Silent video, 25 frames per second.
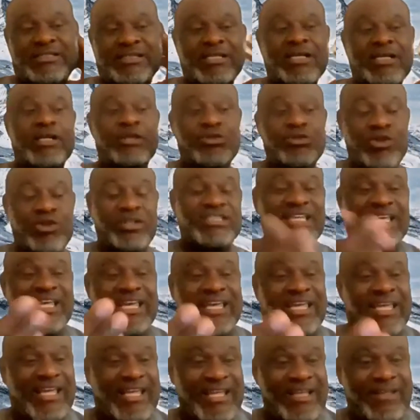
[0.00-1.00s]
not
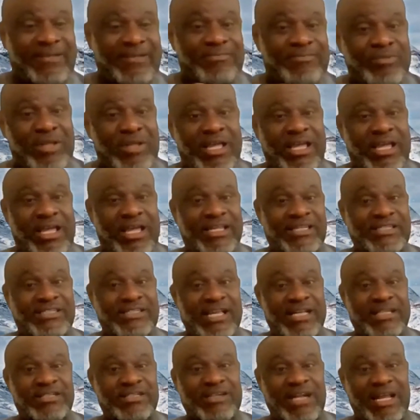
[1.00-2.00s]
a
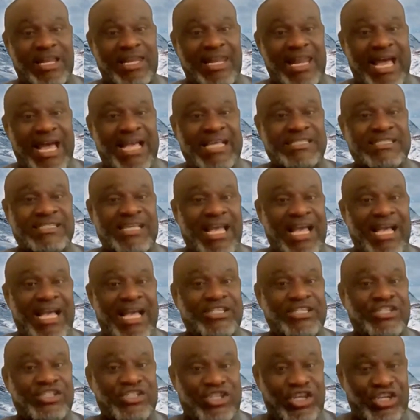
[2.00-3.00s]
centralized
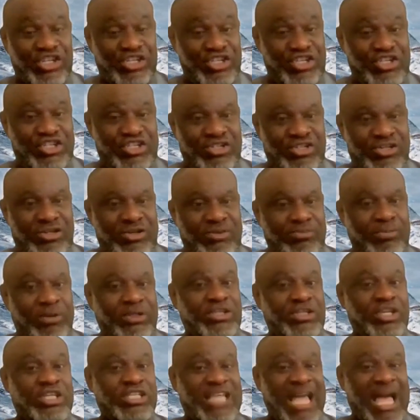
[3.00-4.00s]
exchange,
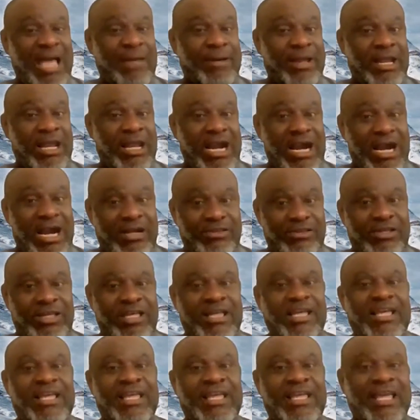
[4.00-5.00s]
but this time around,
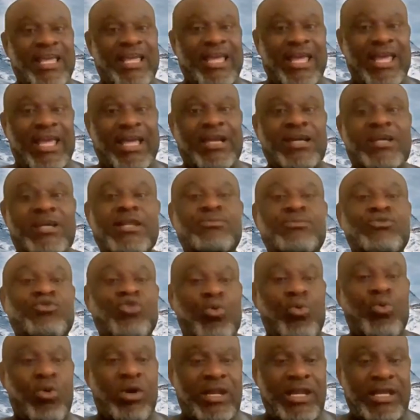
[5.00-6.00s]
a crypto
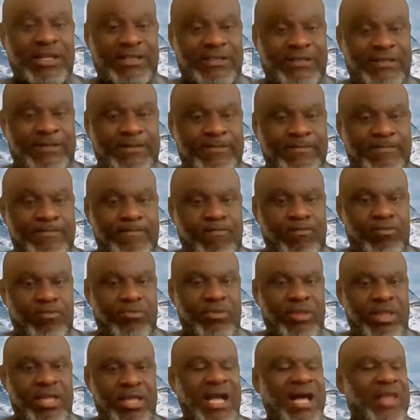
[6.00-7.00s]
wallet.
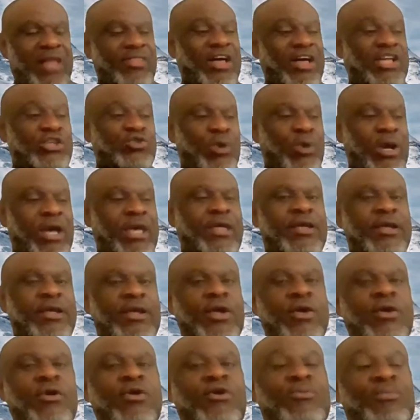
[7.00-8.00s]
And that's why,
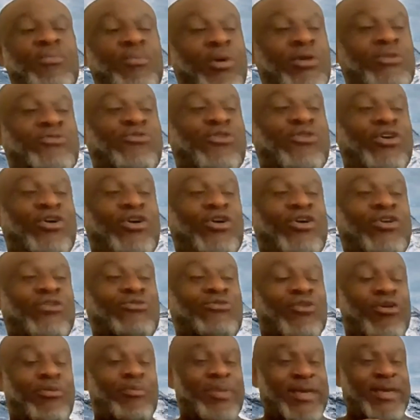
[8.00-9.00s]
but
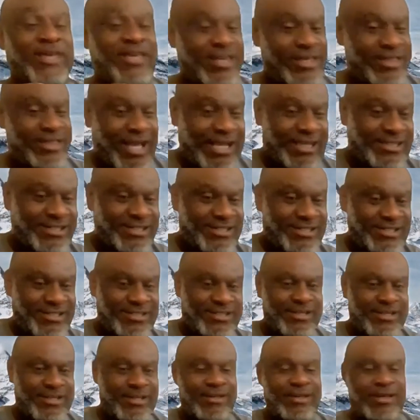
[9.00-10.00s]
for
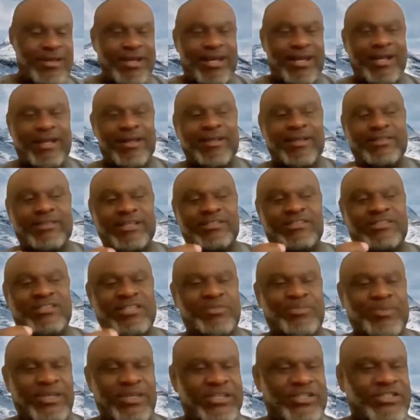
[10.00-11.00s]
beginners, the
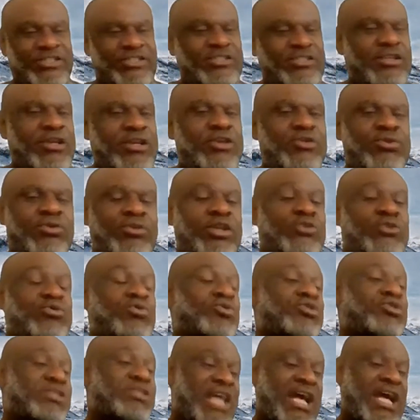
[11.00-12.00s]
tip is you need
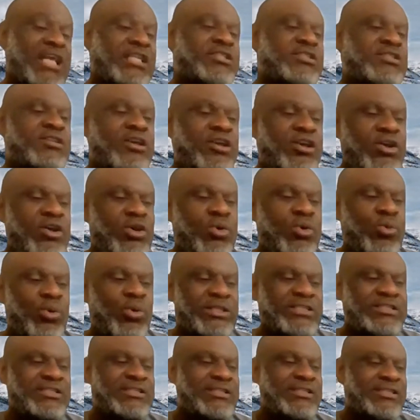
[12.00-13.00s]
to start
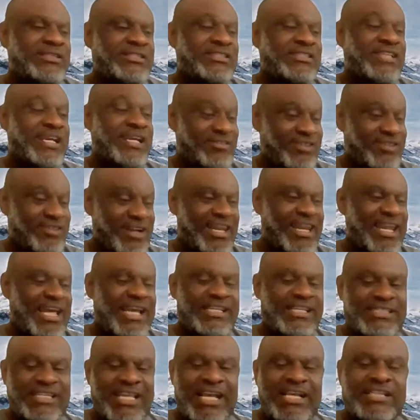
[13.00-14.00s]
with
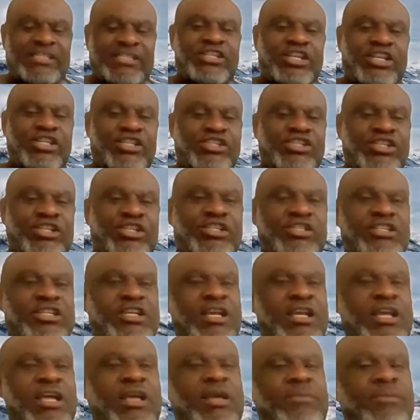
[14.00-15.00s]
centralized
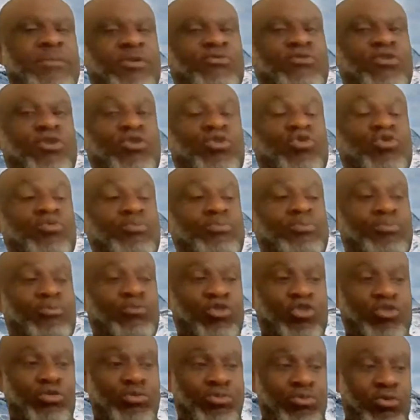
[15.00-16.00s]
exchanges before you
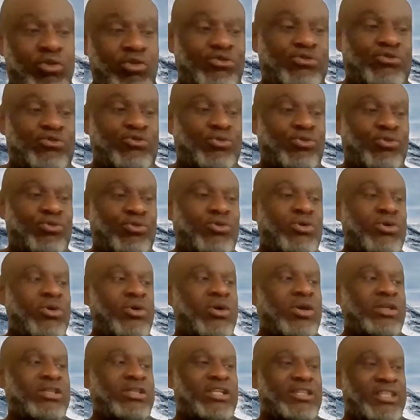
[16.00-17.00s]
move to
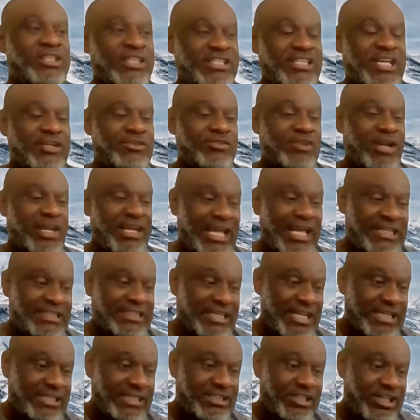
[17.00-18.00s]
the
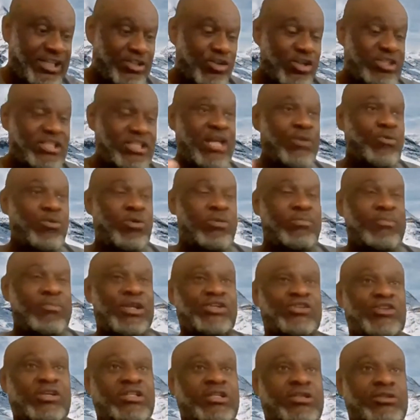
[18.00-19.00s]
decentralized exchange, just like we
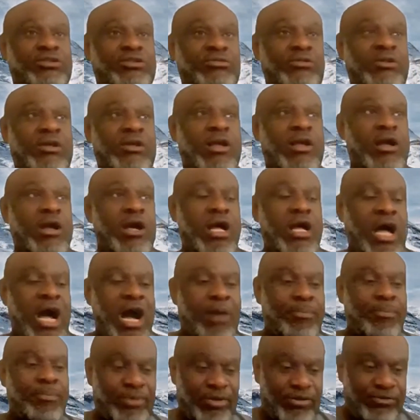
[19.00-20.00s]
mentioned in
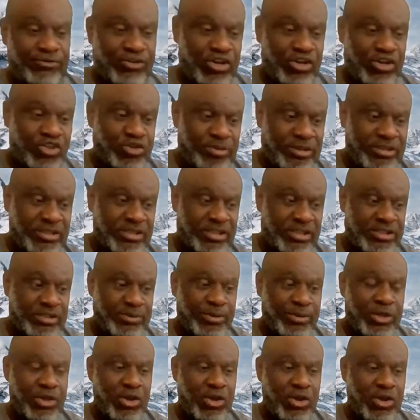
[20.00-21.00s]
our previous meetings,
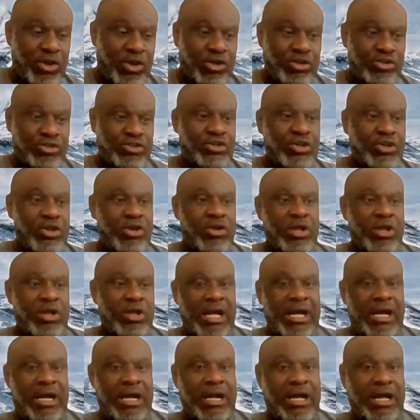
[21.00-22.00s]
because
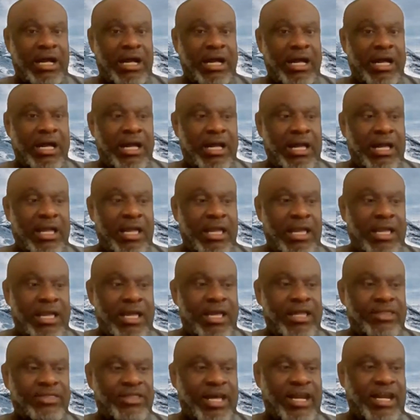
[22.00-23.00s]

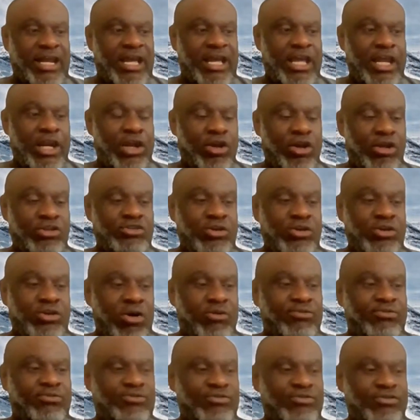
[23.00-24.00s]
there are a lot
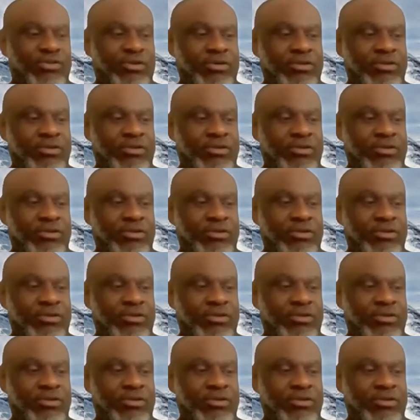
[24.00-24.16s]
of